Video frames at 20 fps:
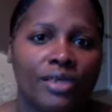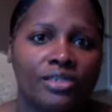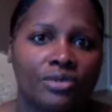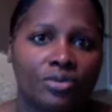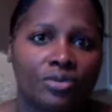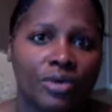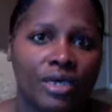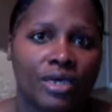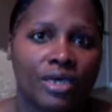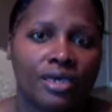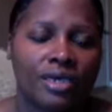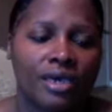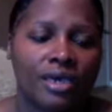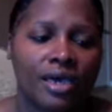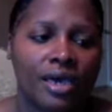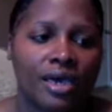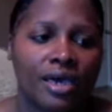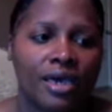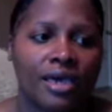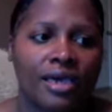a week,
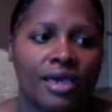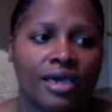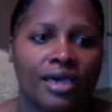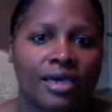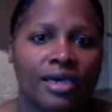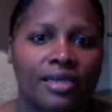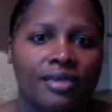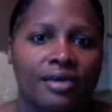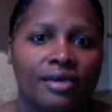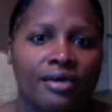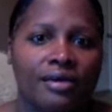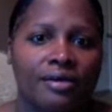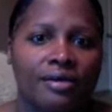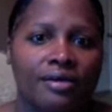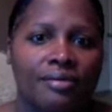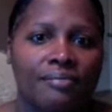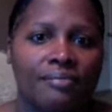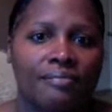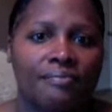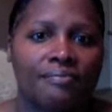and
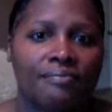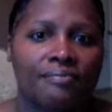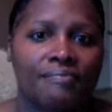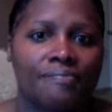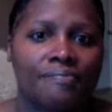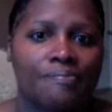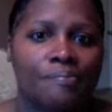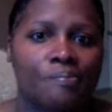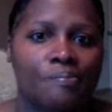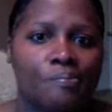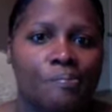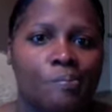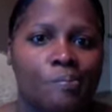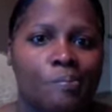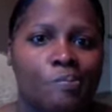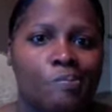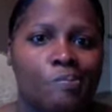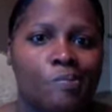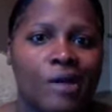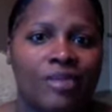um,
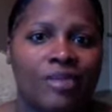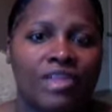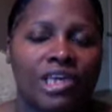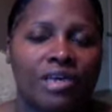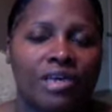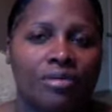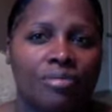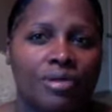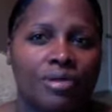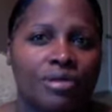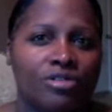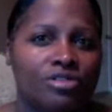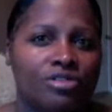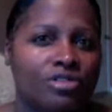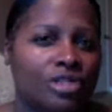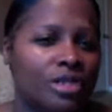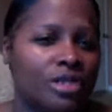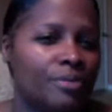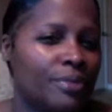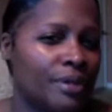I think it'd be a
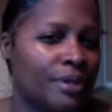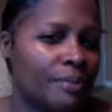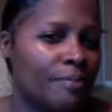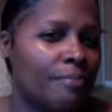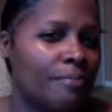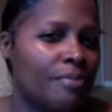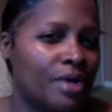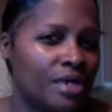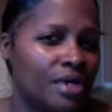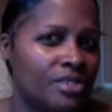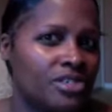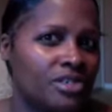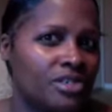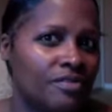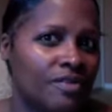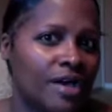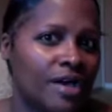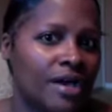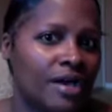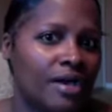little bit much
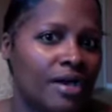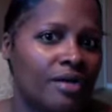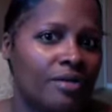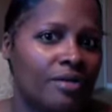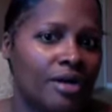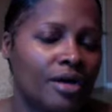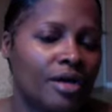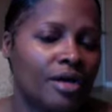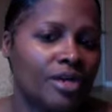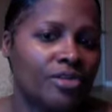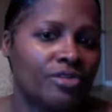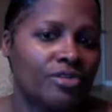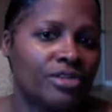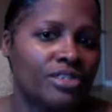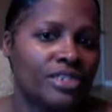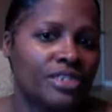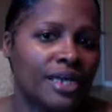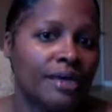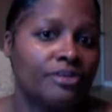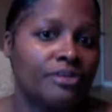if I, uh, I increase
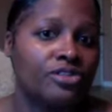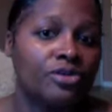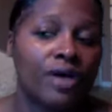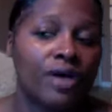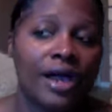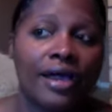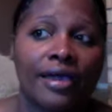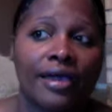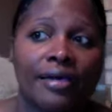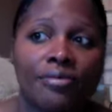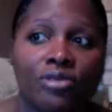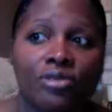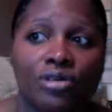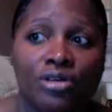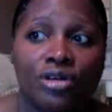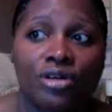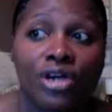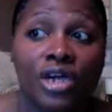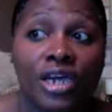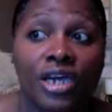that. So I am
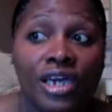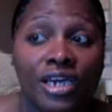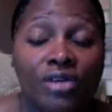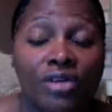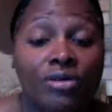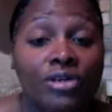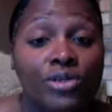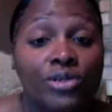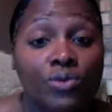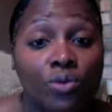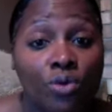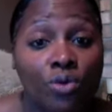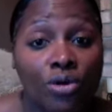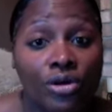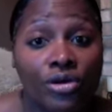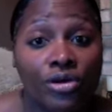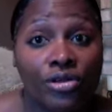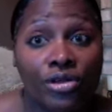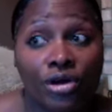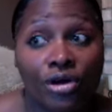gonna increase
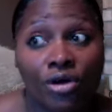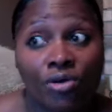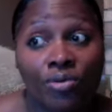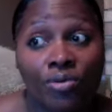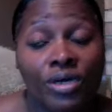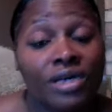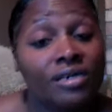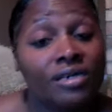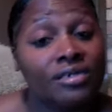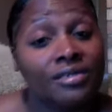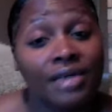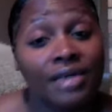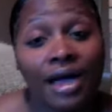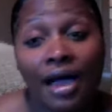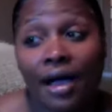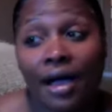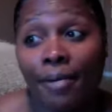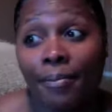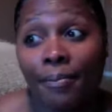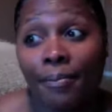water though because
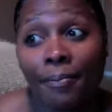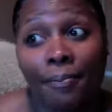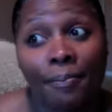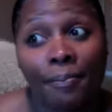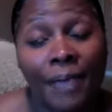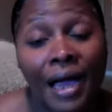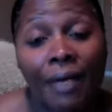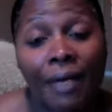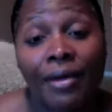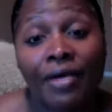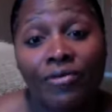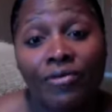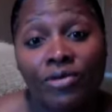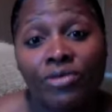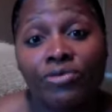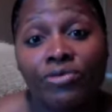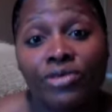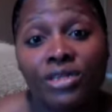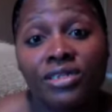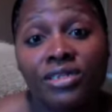I I have
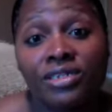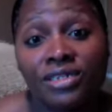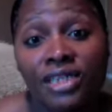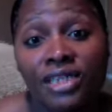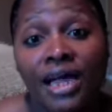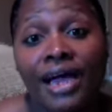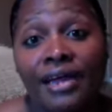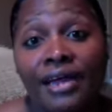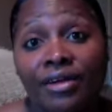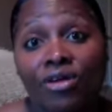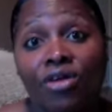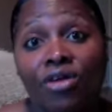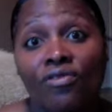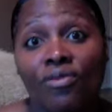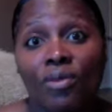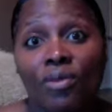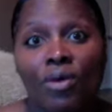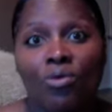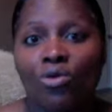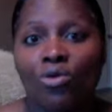been really sliding off of
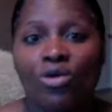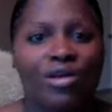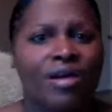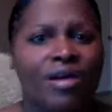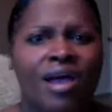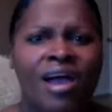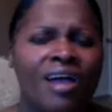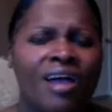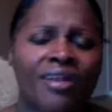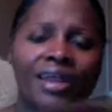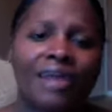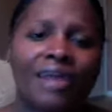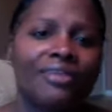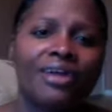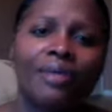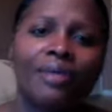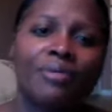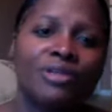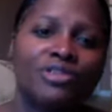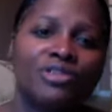my water. Now that
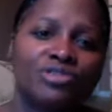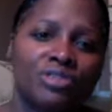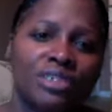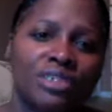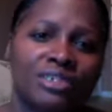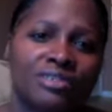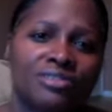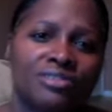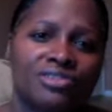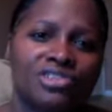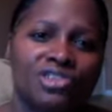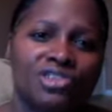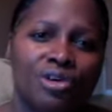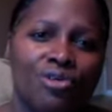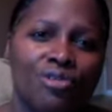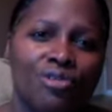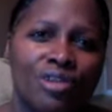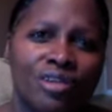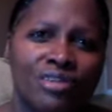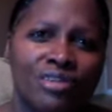I've been drinking
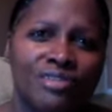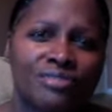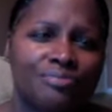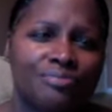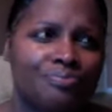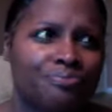sodas